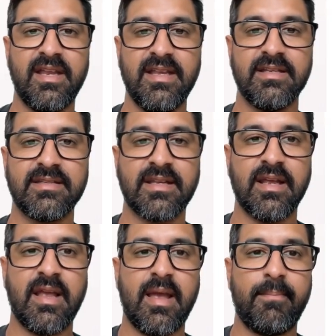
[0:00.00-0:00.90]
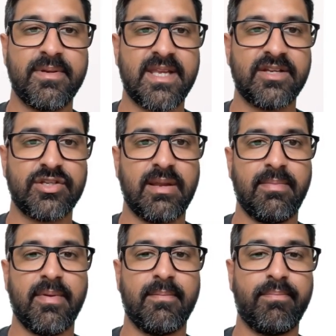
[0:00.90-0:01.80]
is potentially
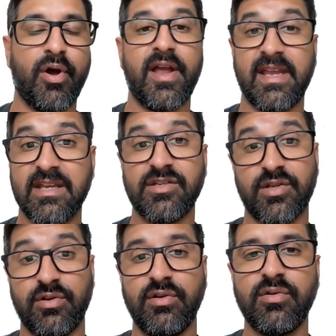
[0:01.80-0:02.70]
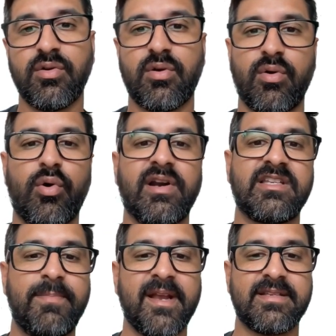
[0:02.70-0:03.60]
buying into or
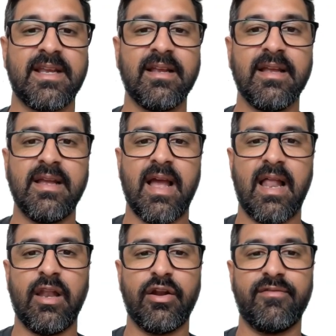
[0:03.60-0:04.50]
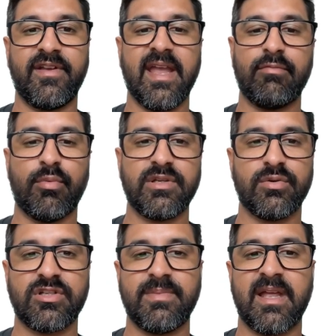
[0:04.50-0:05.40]
expecting a lot of, again, what we
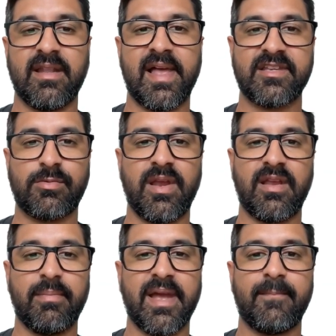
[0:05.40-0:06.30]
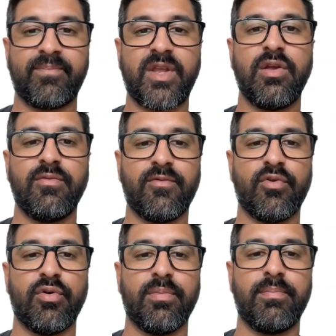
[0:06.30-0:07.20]
talked about last week about
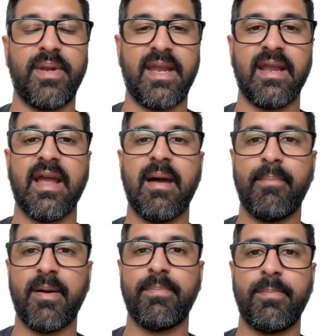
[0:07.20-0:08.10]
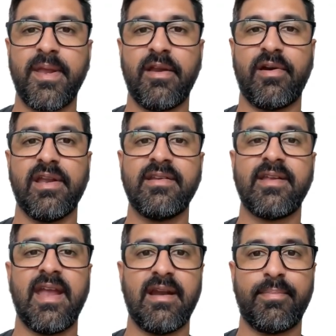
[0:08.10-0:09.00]
Q4 being a bump period
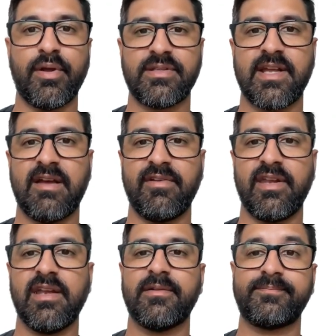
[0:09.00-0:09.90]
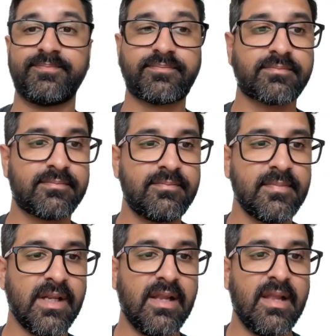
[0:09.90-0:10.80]
in a post-halving year.
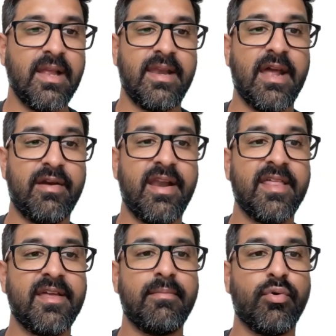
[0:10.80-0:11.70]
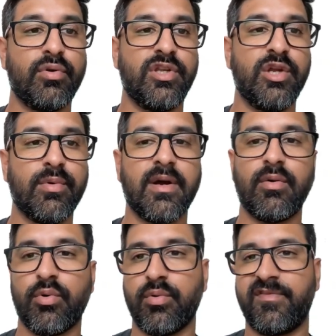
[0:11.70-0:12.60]
Now, another more newer,
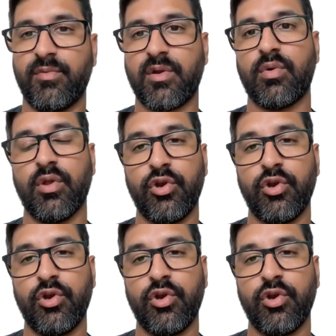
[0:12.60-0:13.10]
or if you want to call it